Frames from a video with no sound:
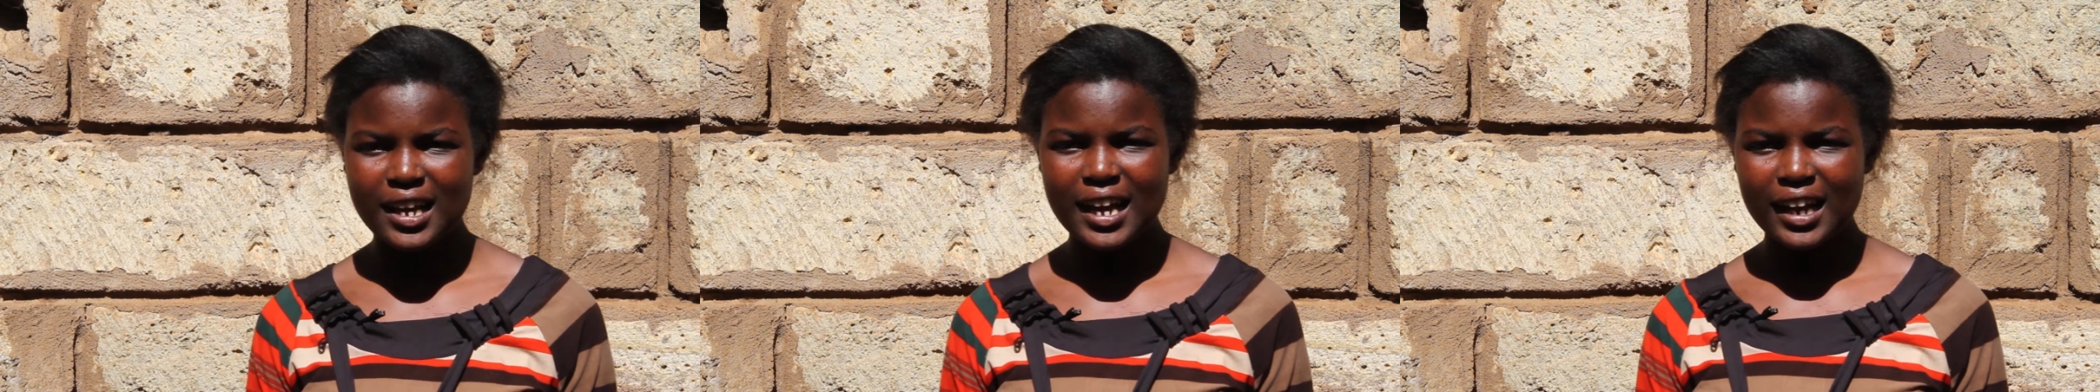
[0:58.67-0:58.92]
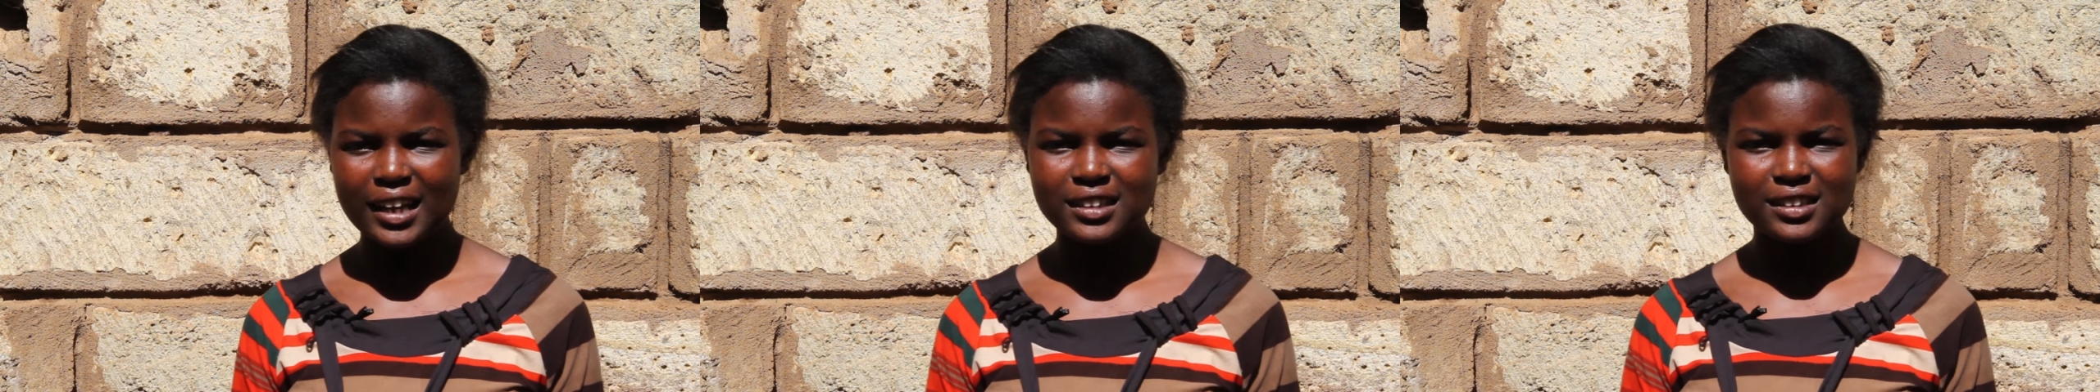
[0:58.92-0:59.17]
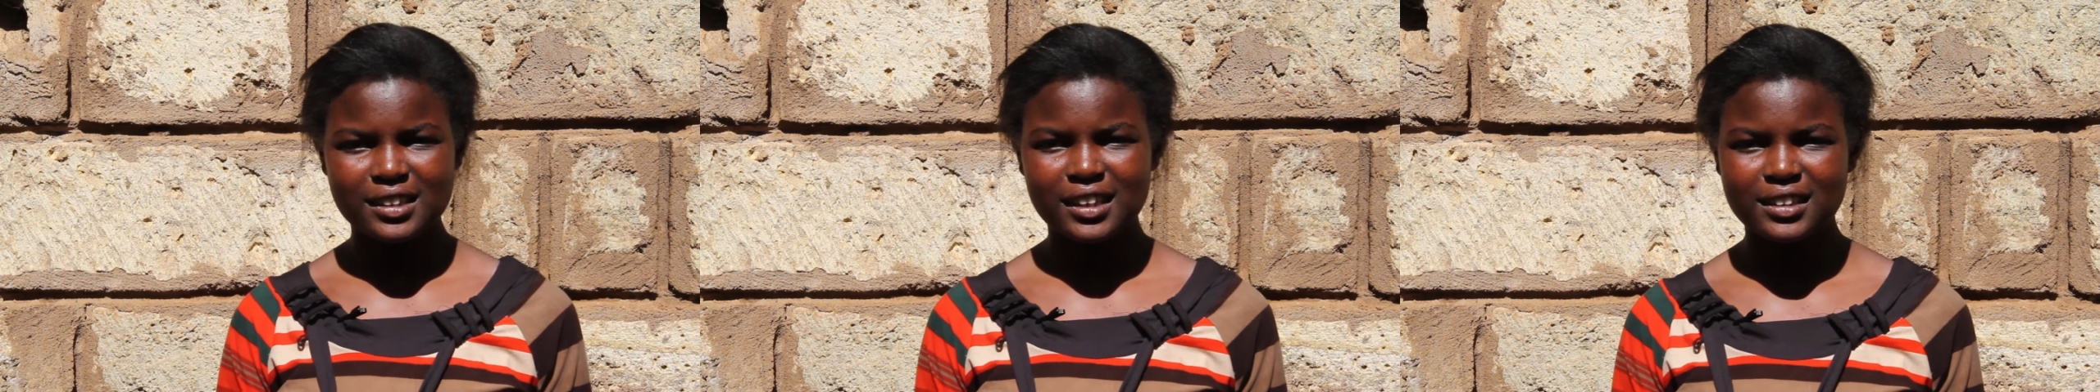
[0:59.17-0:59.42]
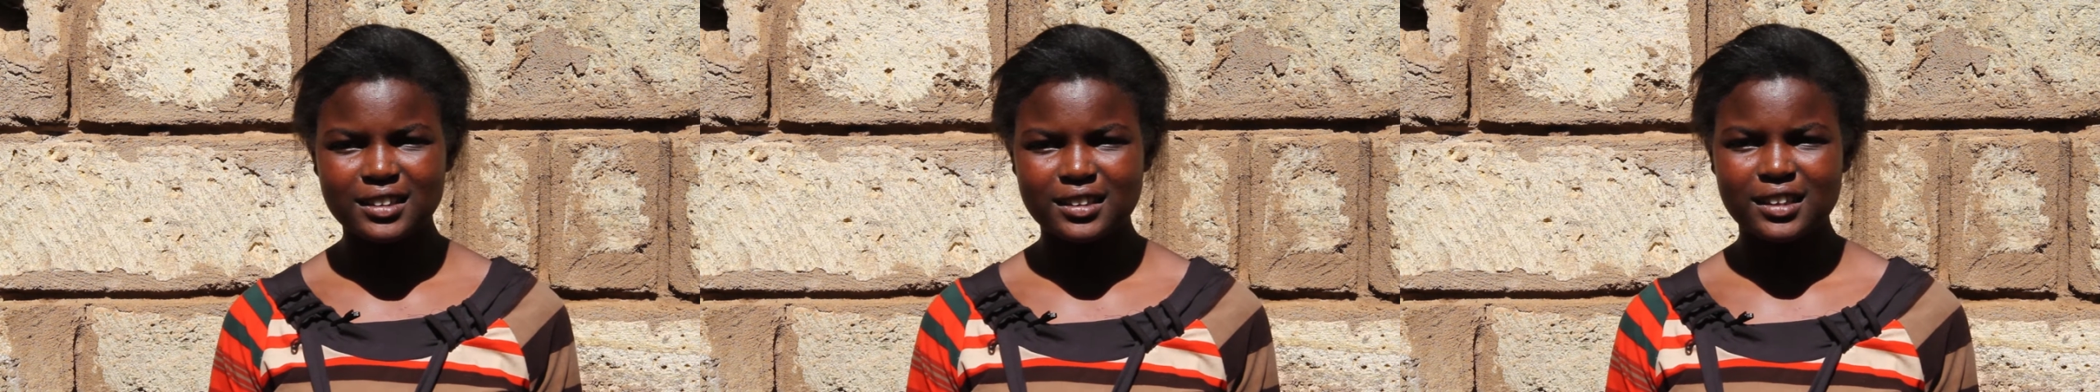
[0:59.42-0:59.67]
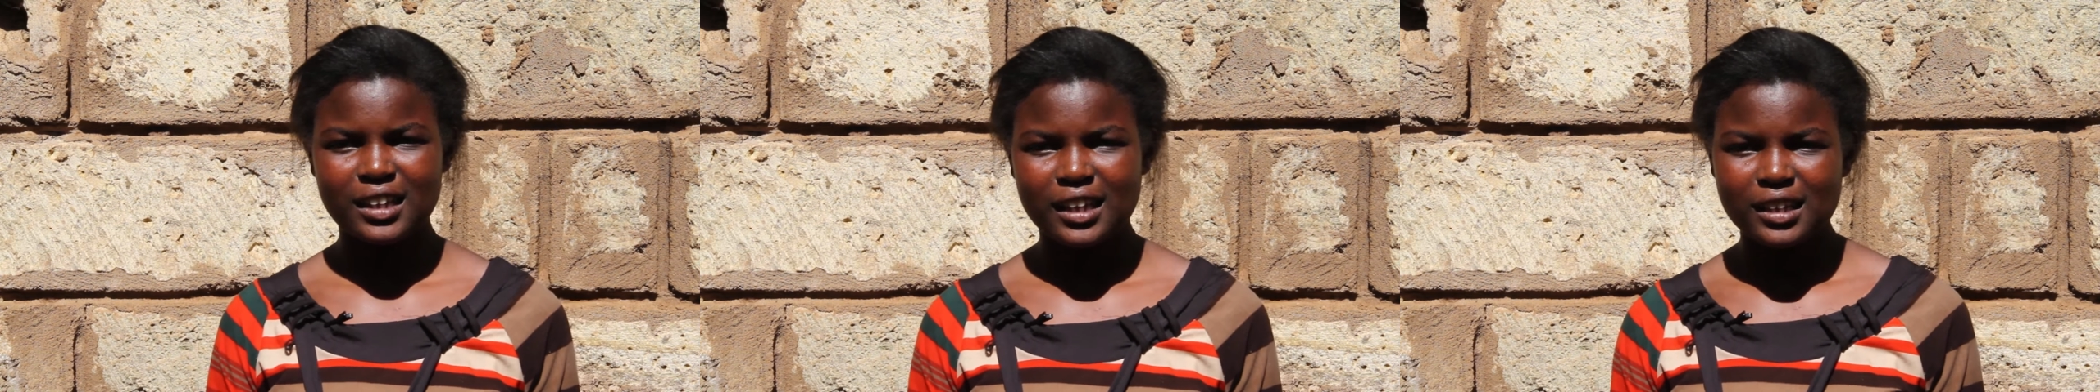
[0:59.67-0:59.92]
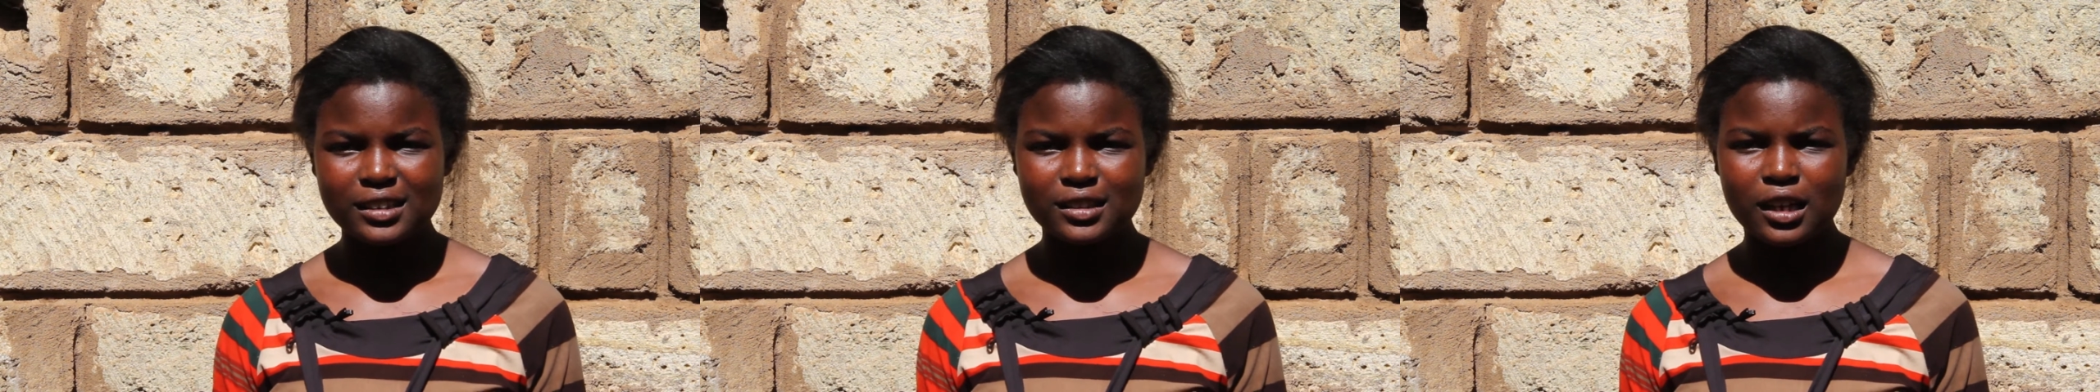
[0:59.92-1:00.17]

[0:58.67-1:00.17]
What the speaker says: I learned that it